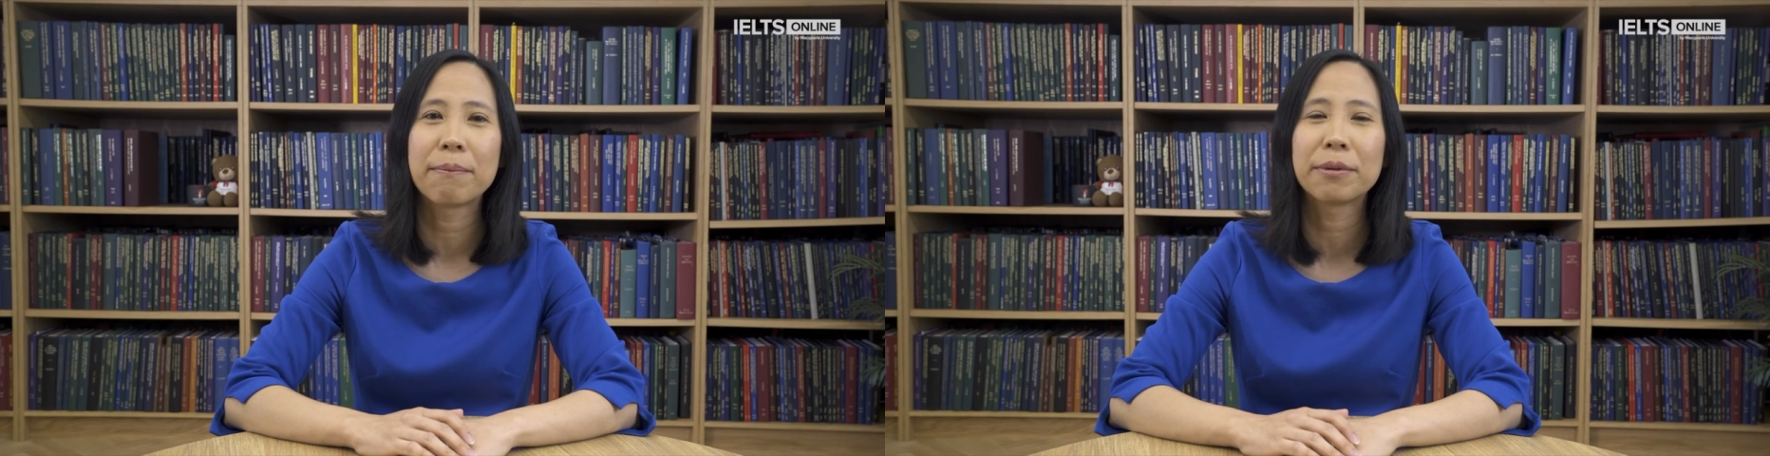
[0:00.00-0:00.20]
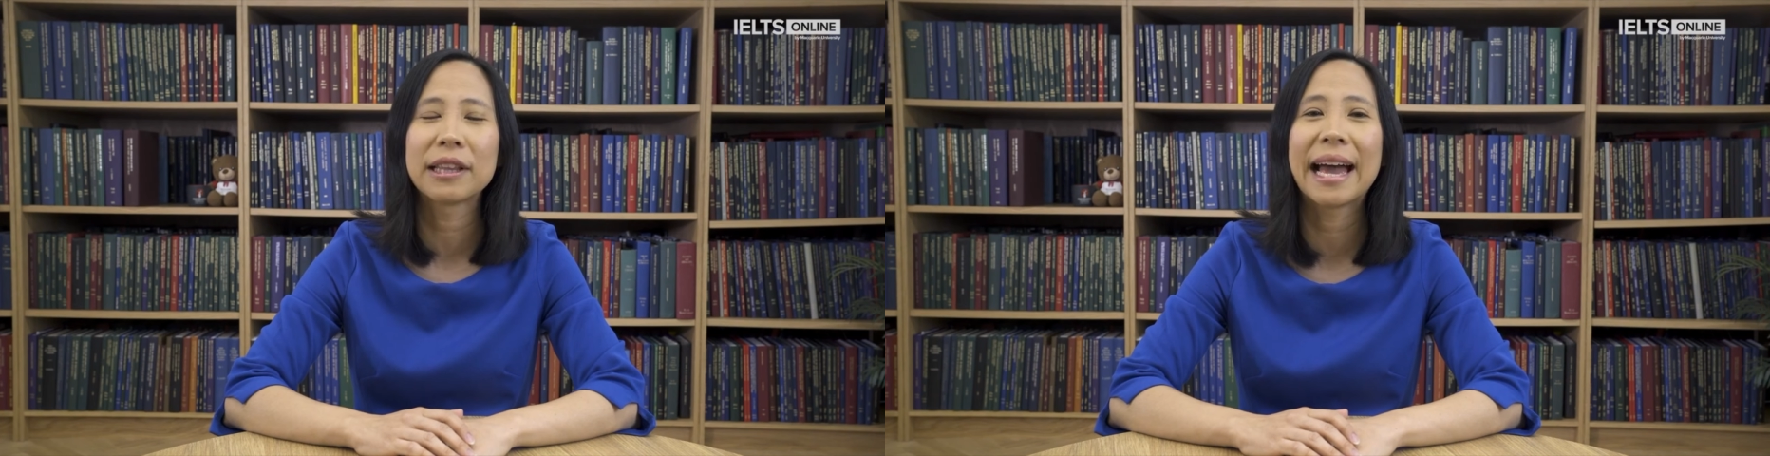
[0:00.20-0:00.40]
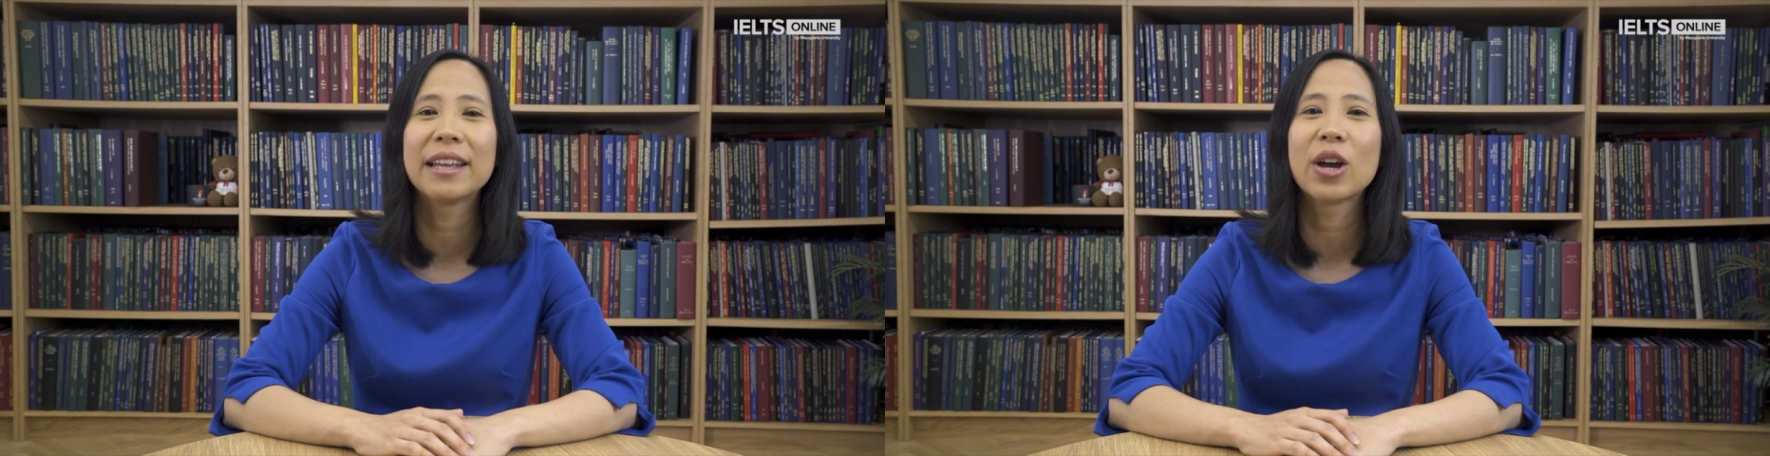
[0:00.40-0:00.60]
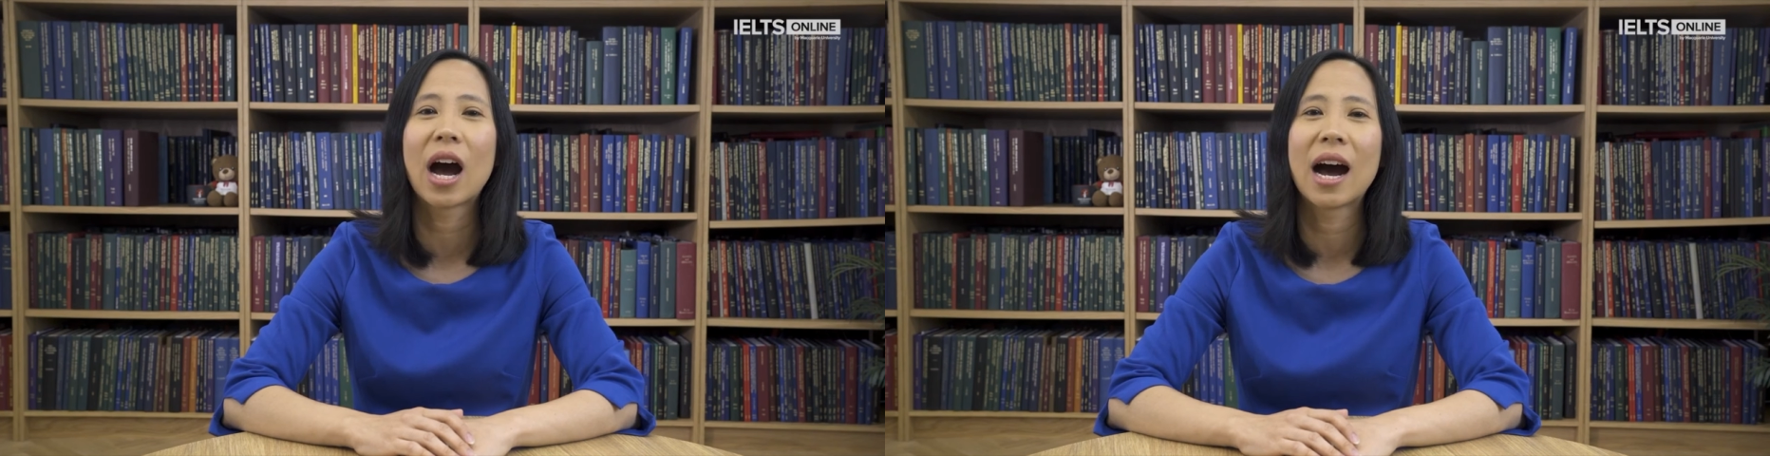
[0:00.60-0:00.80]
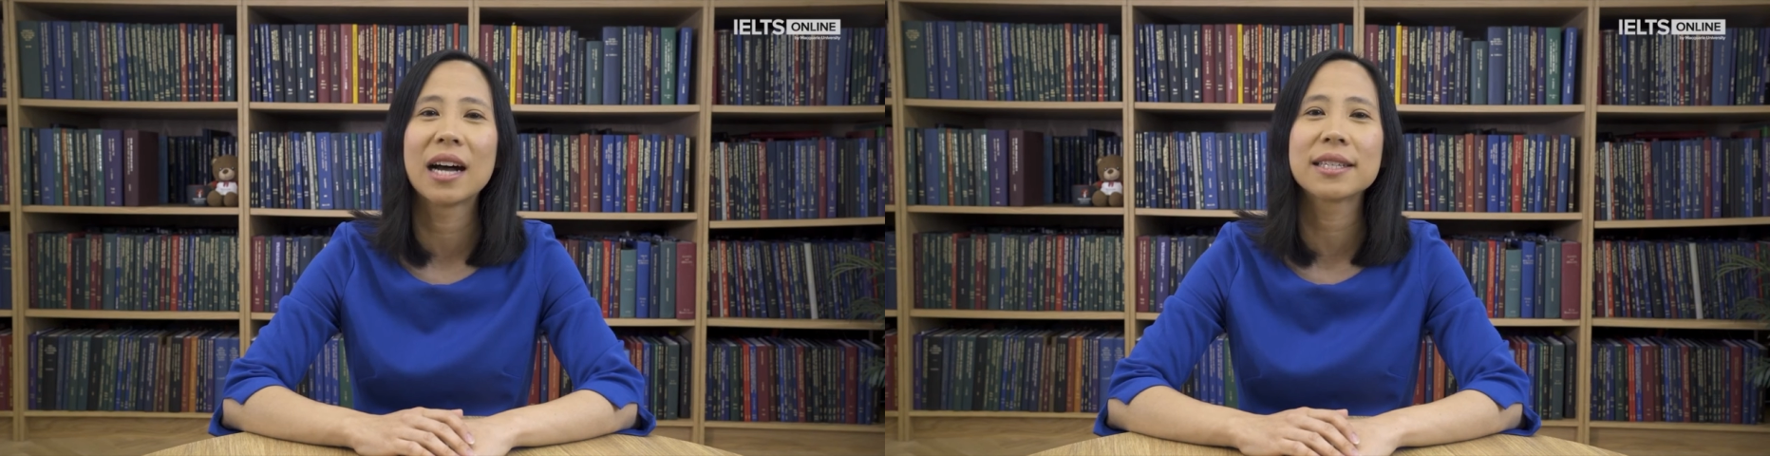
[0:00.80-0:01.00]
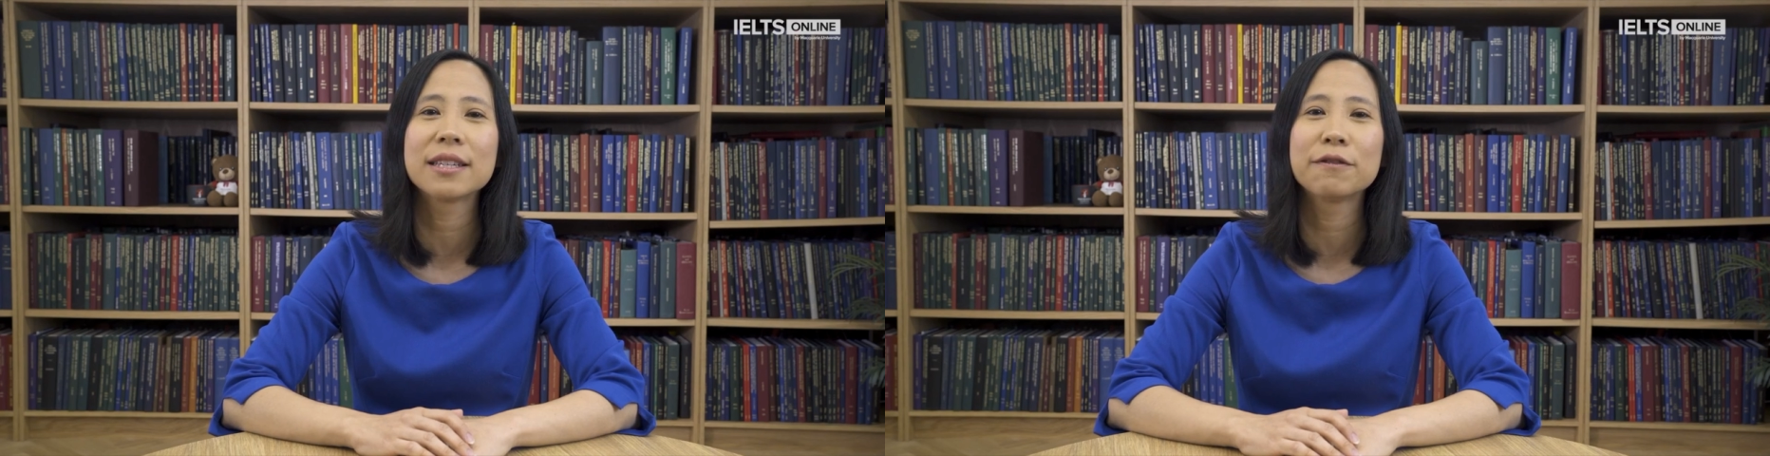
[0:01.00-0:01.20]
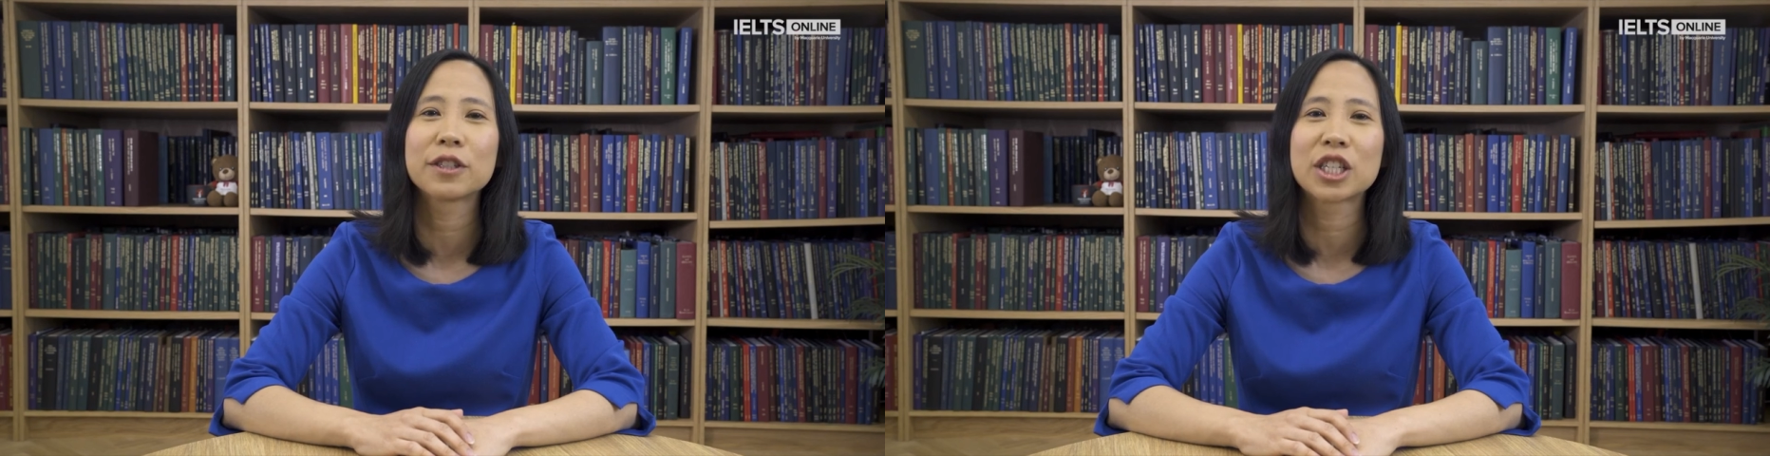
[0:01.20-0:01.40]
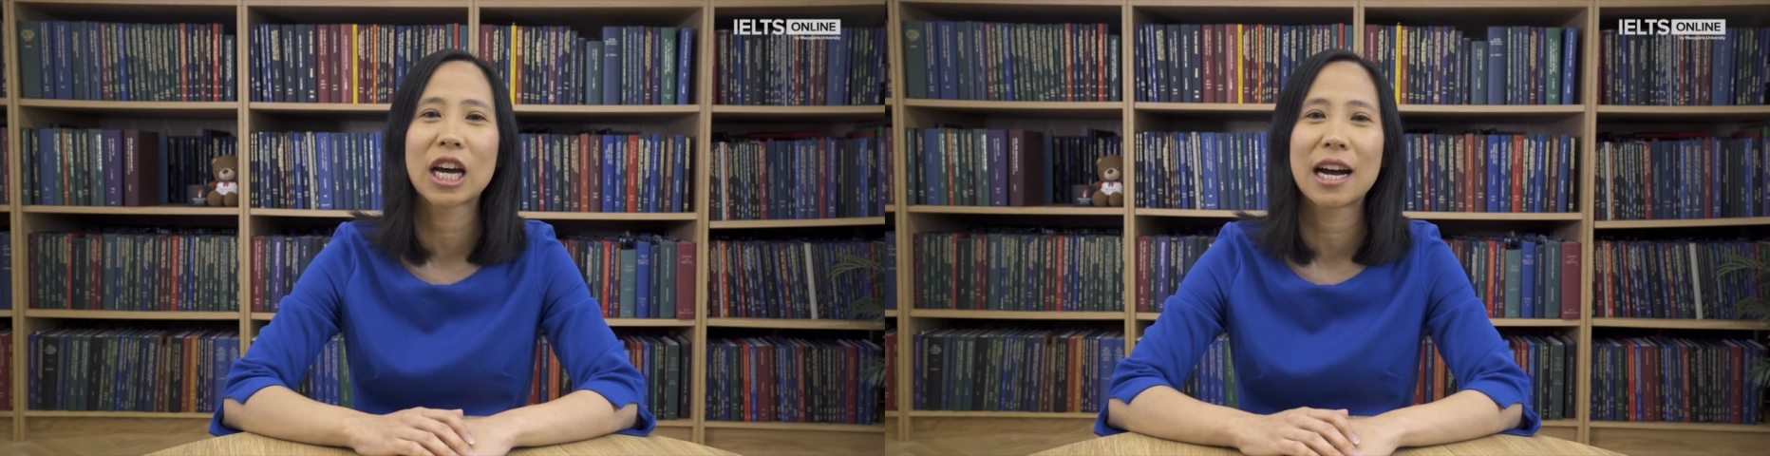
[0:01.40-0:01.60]
and plan your answer
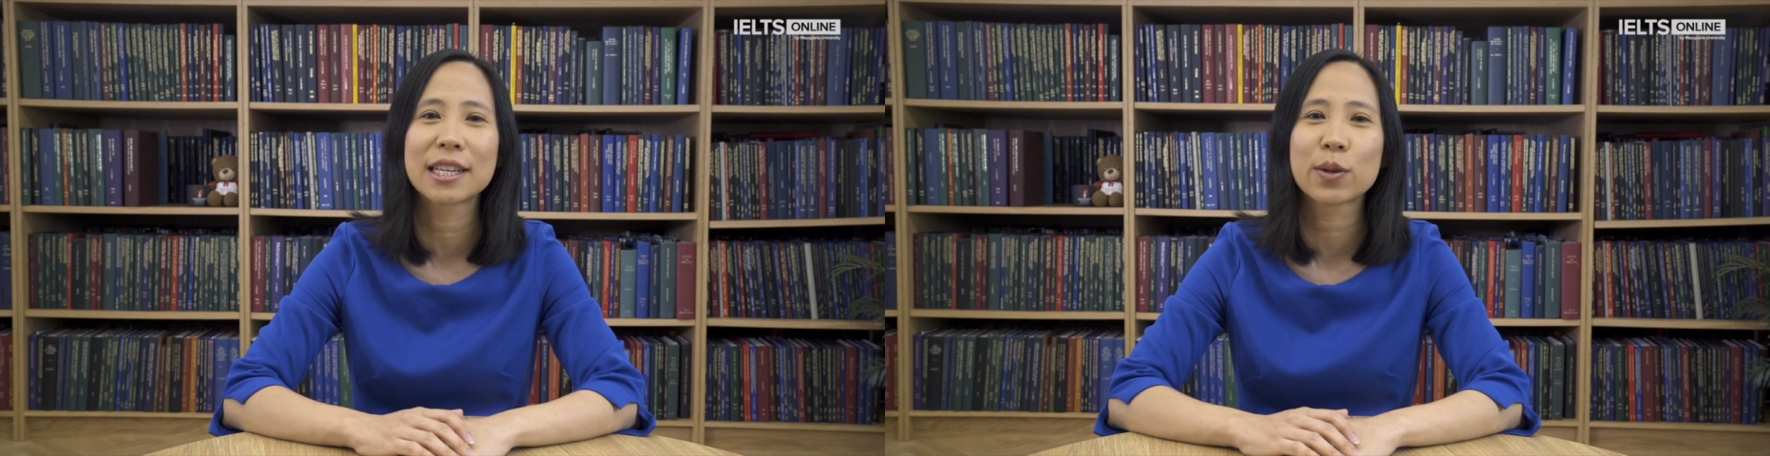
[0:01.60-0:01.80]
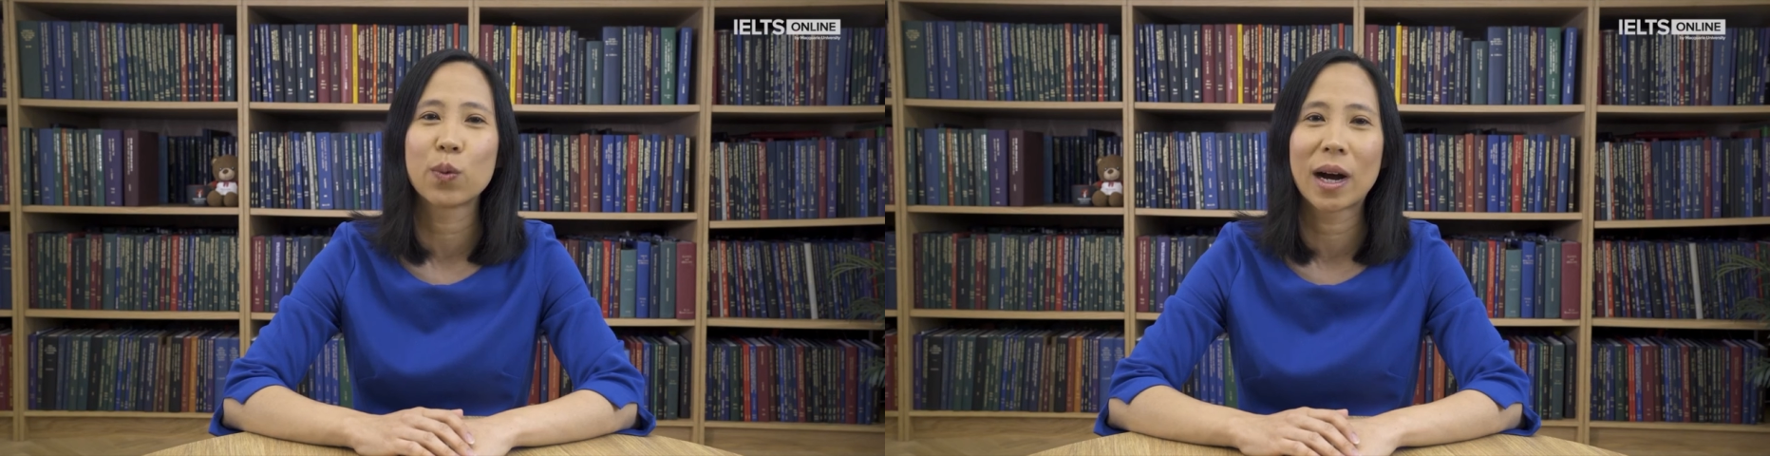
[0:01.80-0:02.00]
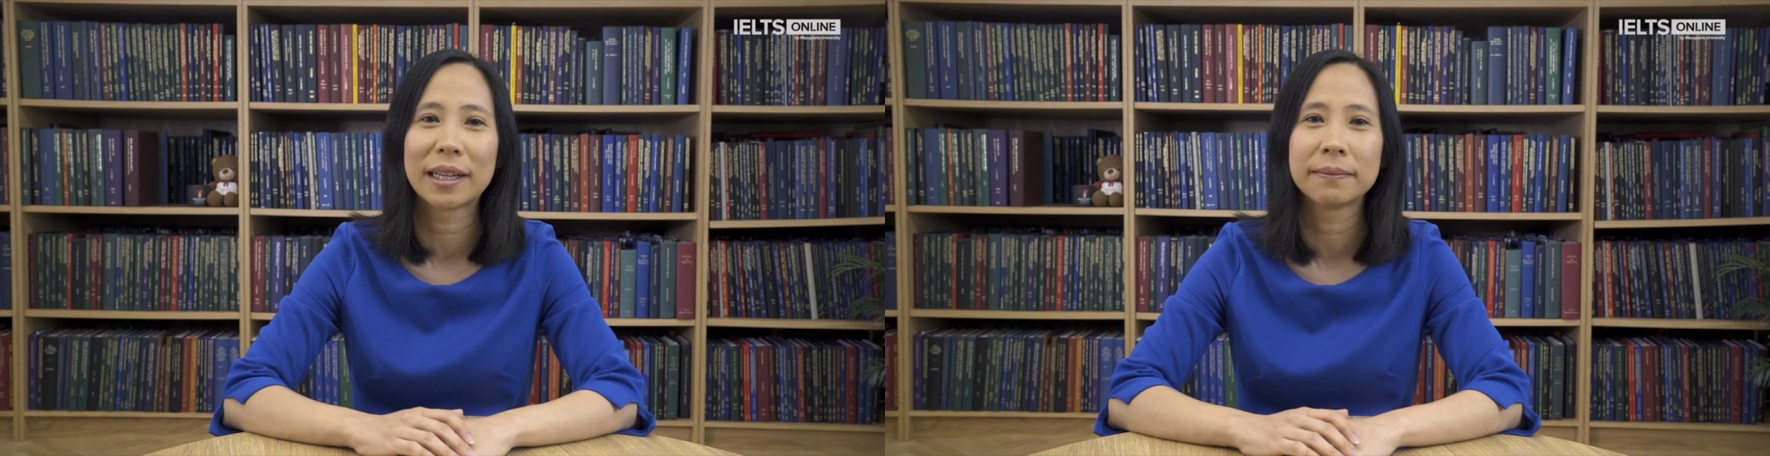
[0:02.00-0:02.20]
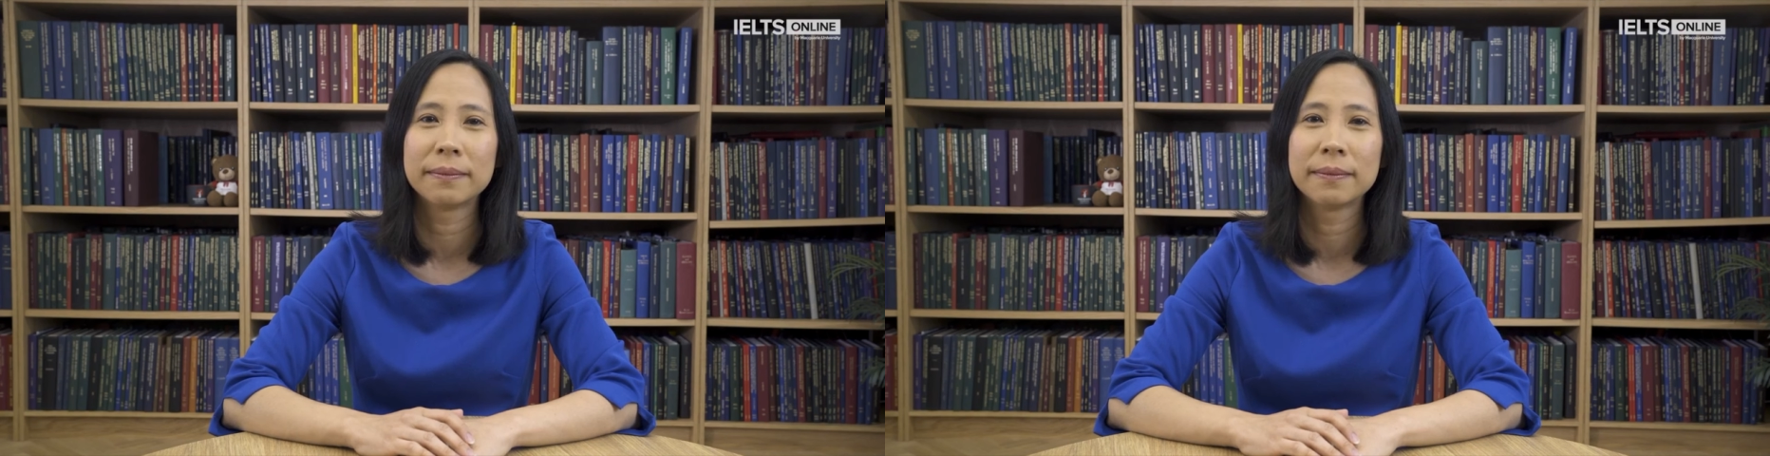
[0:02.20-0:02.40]
for Task 1.